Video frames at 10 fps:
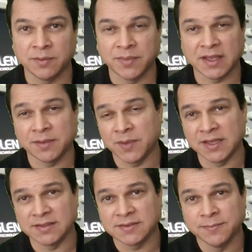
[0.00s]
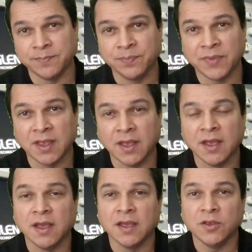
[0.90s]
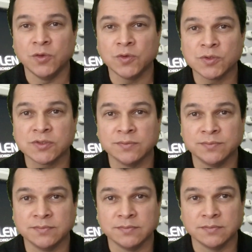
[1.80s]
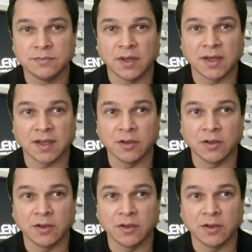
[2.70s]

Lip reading: advice. Use a